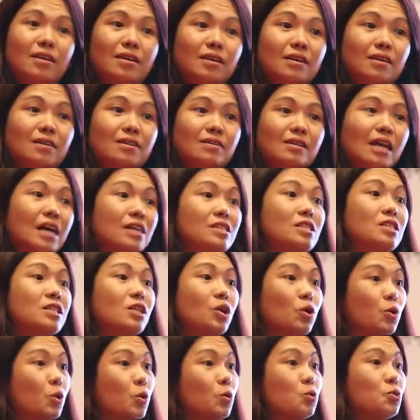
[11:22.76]
body, so
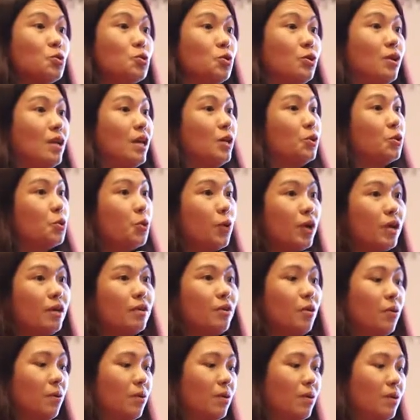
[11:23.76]
we believe that
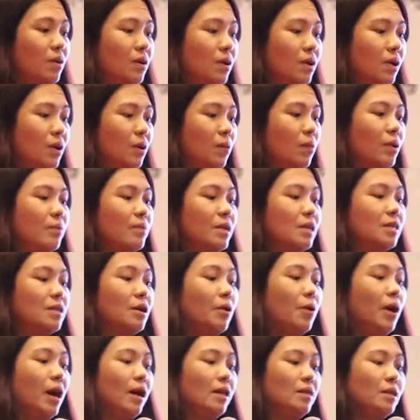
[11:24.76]

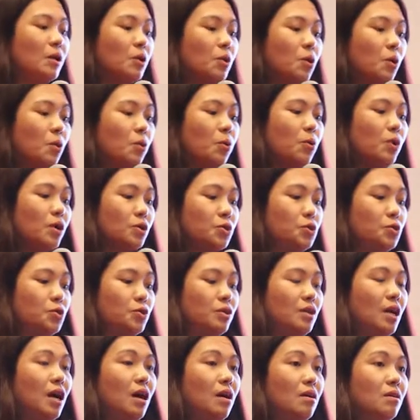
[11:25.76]
external
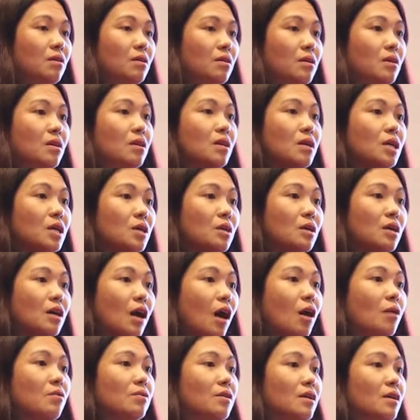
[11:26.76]
evaluation would be
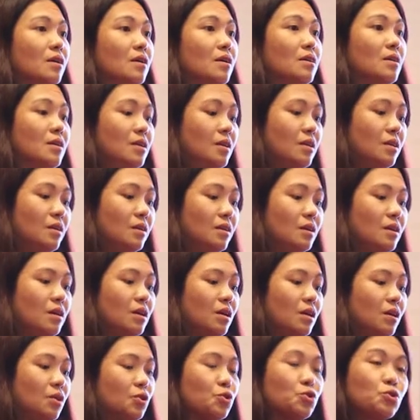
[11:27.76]
something
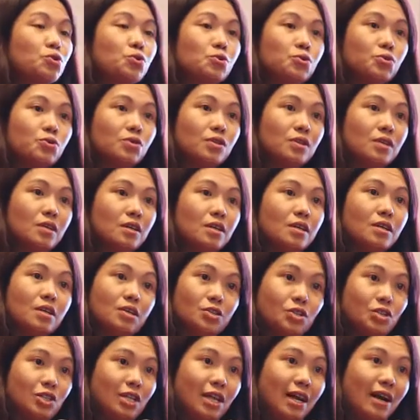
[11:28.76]
that pushes
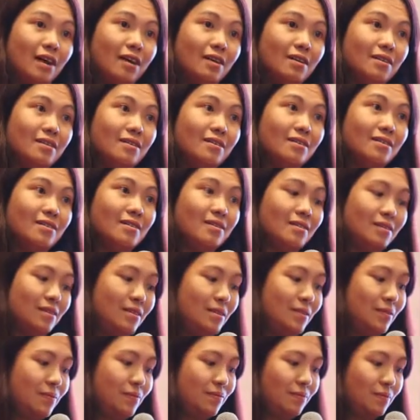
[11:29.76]
us to
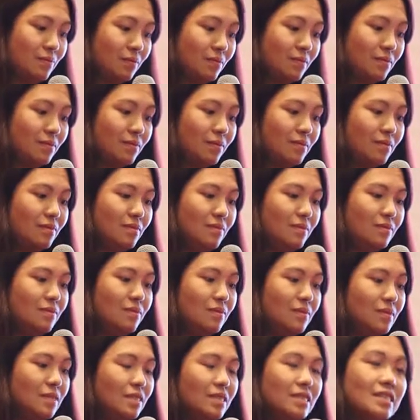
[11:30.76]
achieve higher
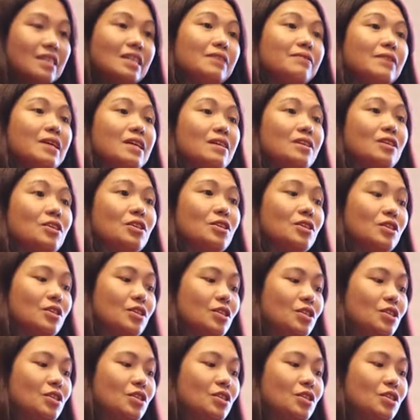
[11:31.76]
data quality,